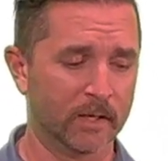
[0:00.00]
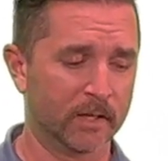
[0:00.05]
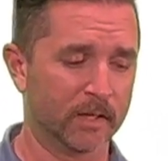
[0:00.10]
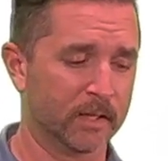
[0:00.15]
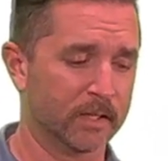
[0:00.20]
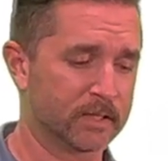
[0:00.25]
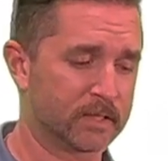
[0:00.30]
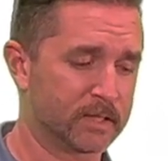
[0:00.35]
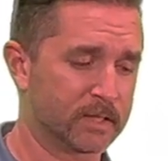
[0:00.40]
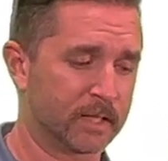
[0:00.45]

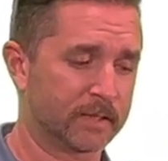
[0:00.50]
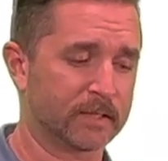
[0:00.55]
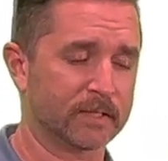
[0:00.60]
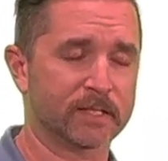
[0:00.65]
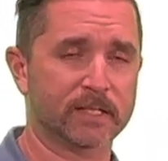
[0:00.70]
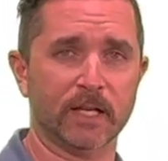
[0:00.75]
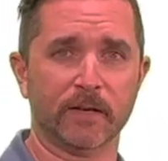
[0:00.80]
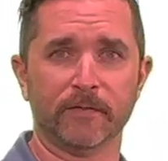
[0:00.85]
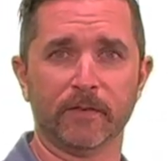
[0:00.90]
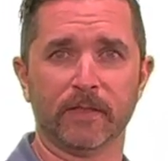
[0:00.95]
This is at the
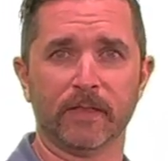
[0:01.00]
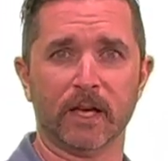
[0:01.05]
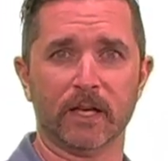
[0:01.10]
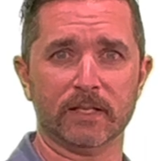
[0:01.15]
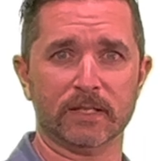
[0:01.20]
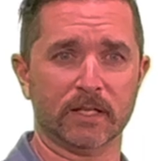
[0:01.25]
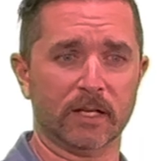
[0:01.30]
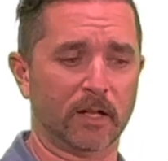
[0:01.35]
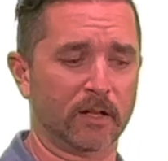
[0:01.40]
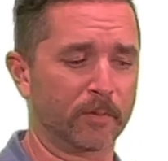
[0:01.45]

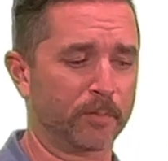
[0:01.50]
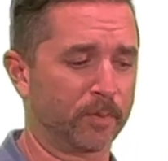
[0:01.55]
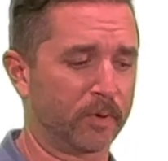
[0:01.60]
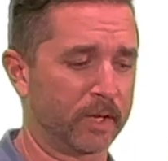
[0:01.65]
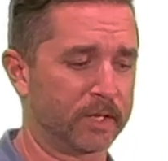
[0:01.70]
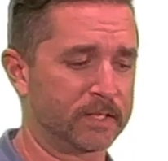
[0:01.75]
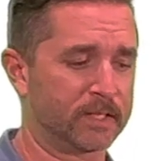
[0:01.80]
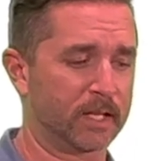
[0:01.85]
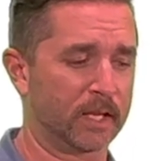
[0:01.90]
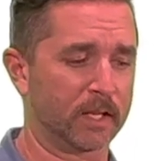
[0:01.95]
$7,000
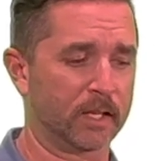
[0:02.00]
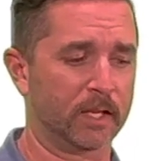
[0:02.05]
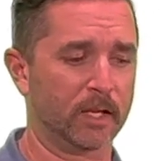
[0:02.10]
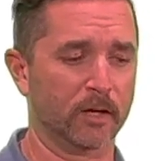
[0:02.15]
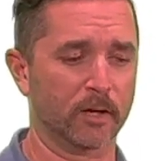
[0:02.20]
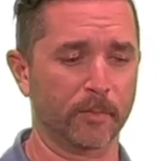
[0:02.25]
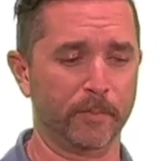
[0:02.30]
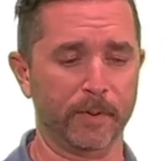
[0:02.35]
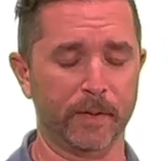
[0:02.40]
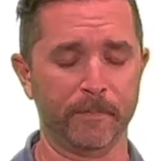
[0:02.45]
price tag
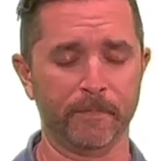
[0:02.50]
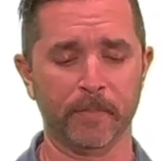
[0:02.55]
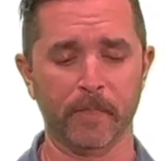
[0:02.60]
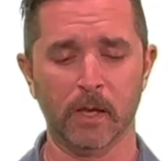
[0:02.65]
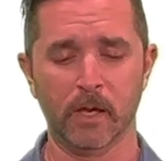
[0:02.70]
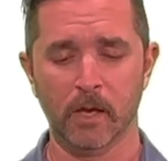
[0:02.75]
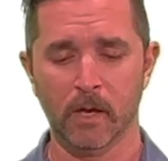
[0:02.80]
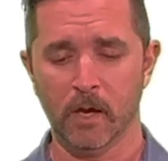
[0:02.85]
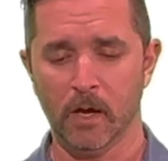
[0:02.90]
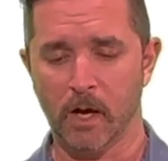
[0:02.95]
here. But
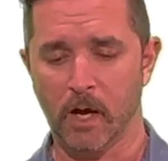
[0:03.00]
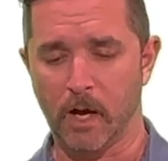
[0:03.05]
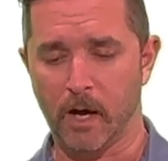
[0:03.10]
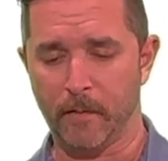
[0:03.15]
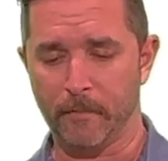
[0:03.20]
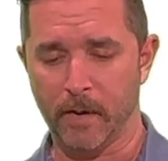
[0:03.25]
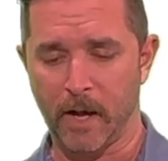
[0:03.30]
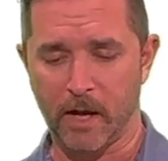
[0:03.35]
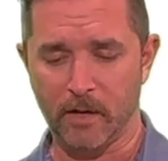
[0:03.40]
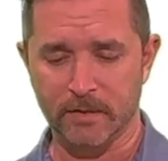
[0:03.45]

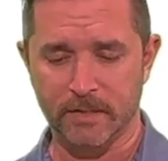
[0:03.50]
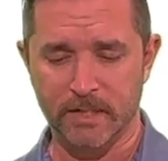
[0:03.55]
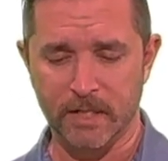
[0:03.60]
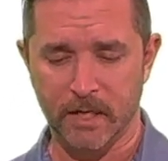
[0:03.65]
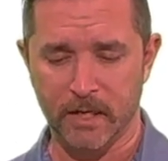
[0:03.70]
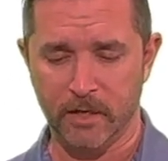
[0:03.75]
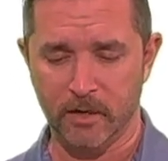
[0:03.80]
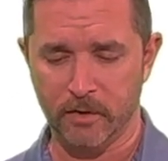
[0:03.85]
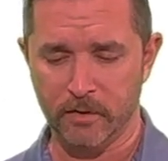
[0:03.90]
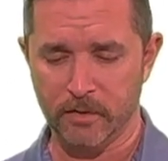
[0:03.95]

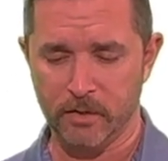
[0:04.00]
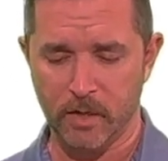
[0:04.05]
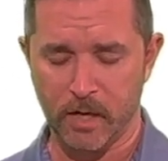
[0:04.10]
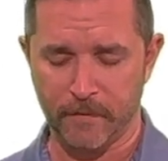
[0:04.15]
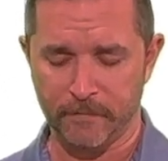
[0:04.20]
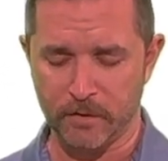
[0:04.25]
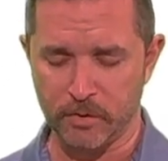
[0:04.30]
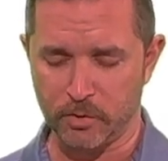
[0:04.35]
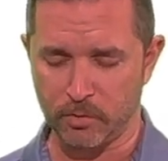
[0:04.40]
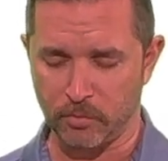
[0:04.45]
outside here, you
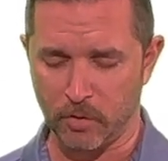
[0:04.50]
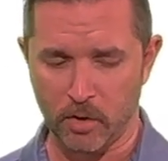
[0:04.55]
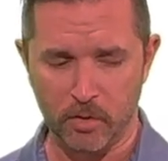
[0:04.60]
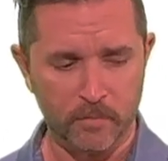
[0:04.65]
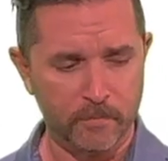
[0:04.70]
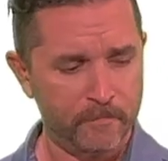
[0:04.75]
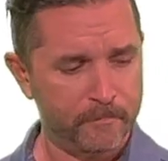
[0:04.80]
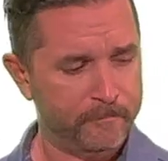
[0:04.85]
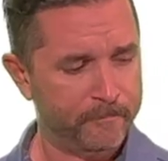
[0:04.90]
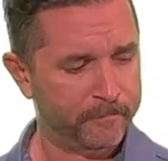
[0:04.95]
have the
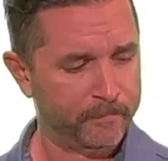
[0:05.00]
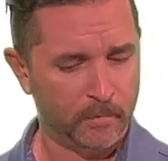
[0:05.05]
drone.